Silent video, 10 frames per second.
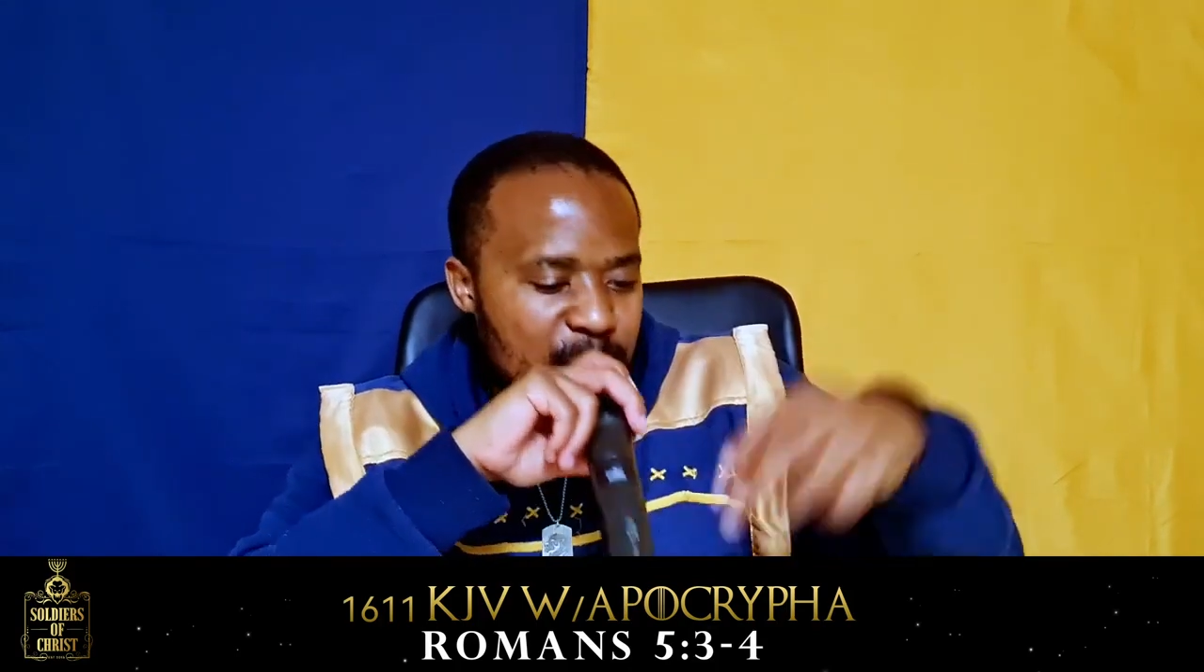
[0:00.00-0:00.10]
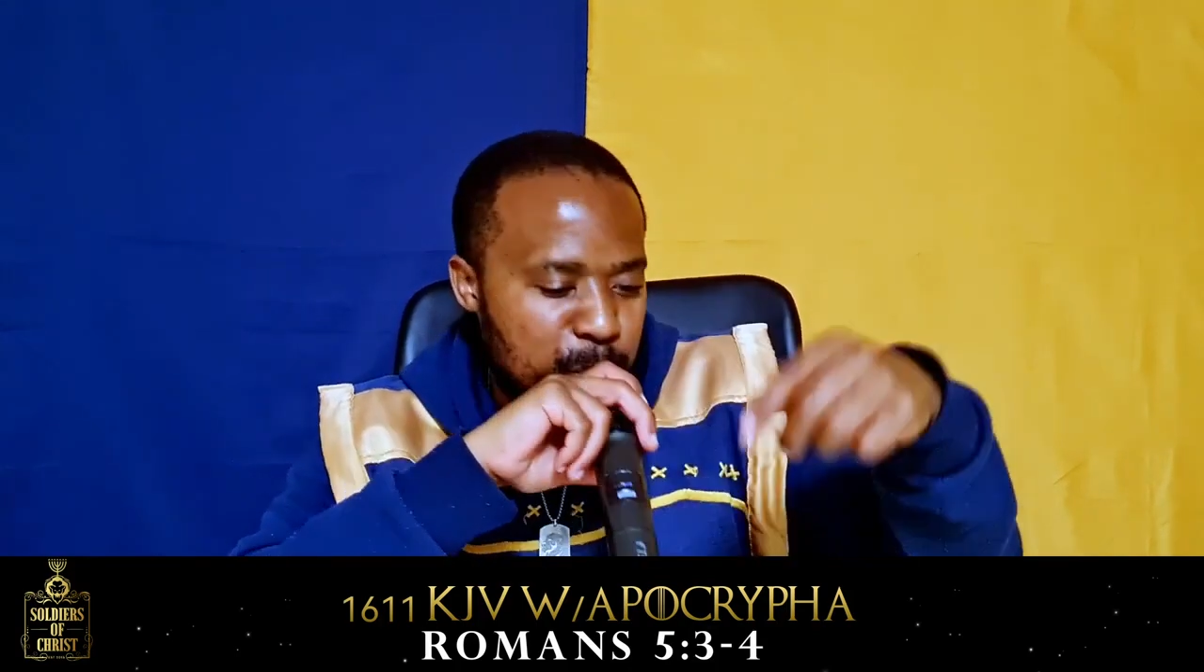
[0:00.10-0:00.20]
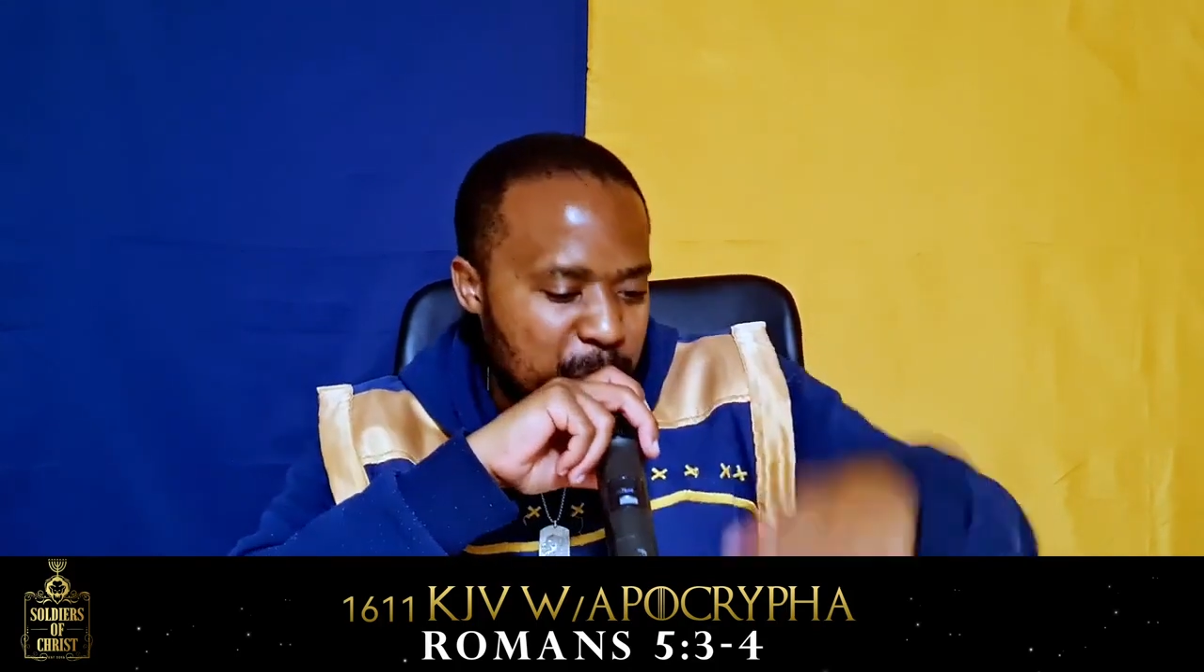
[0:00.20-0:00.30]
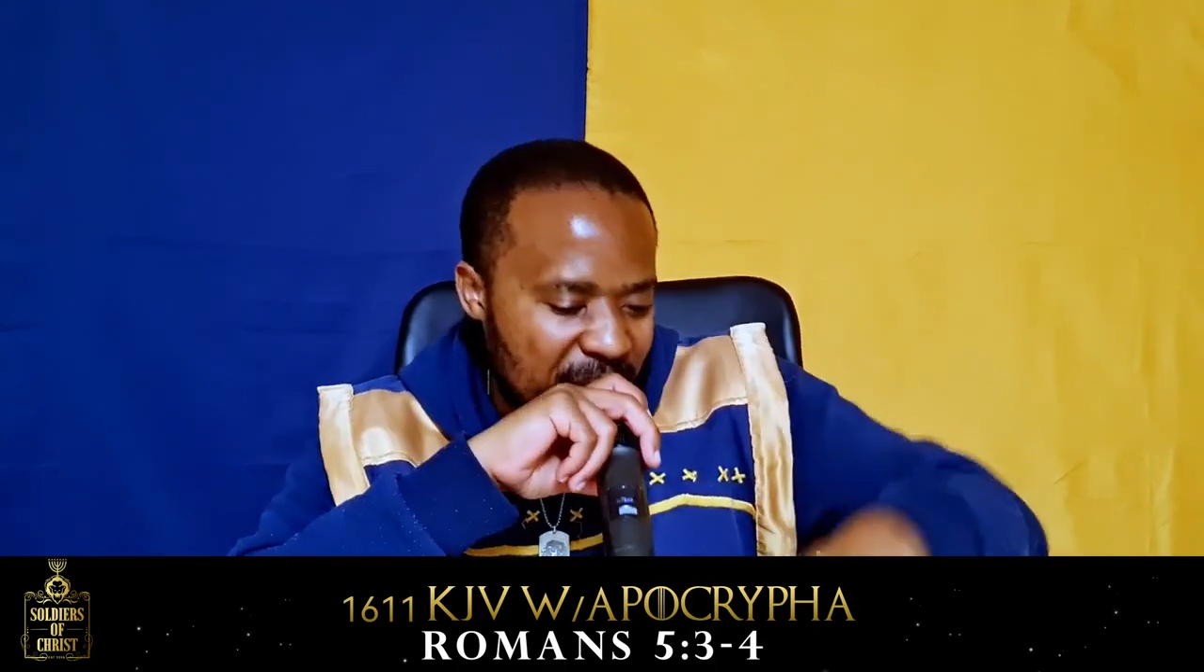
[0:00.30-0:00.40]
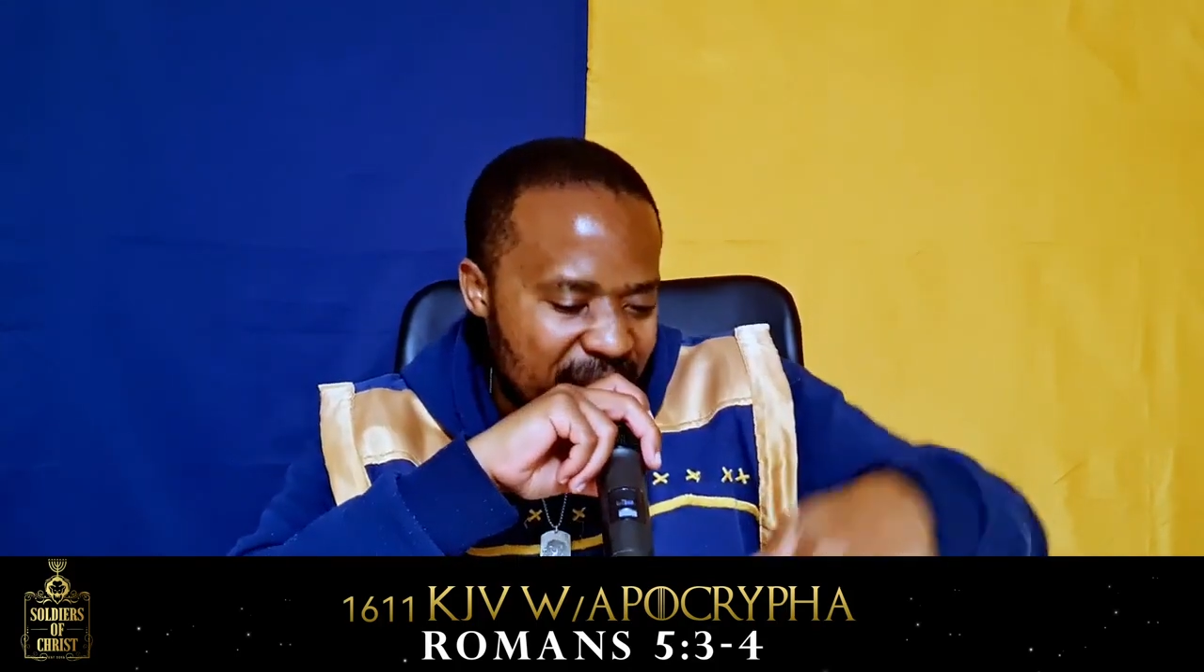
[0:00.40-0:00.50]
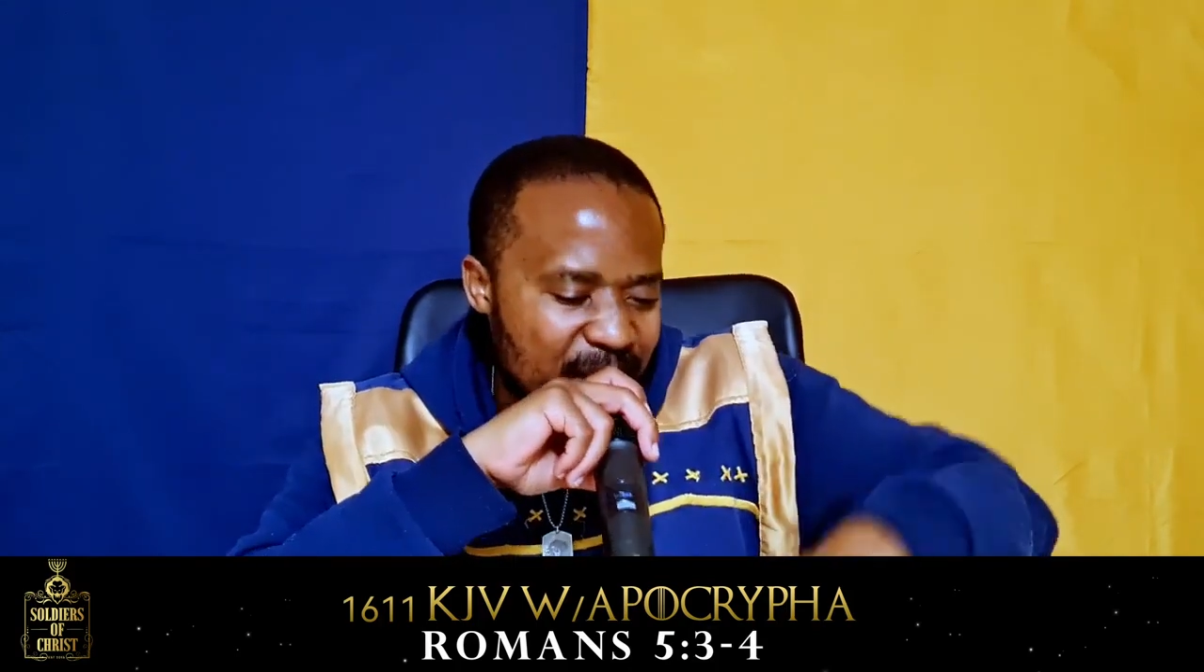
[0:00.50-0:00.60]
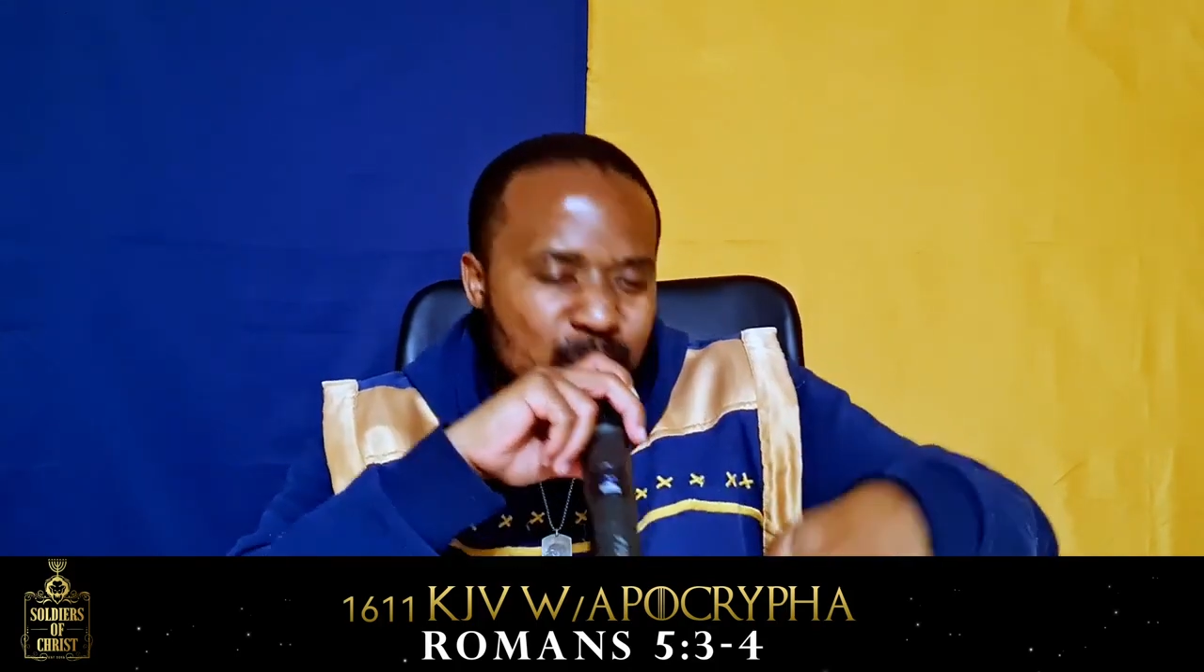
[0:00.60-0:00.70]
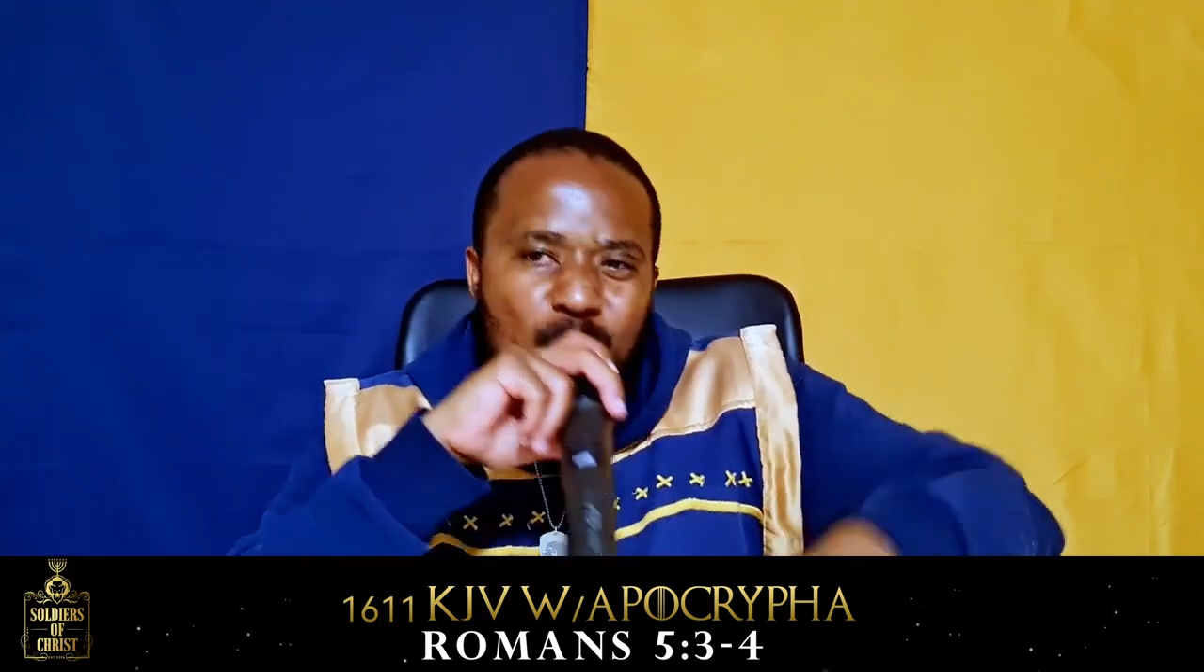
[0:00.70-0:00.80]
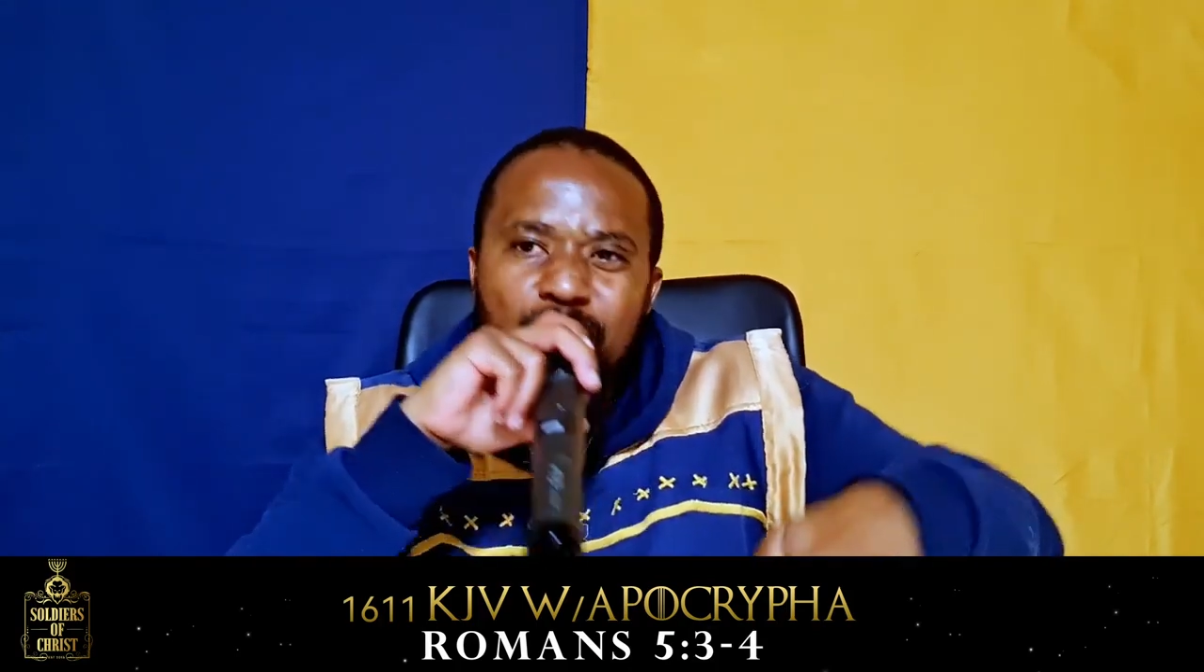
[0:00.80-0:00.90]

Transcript: experience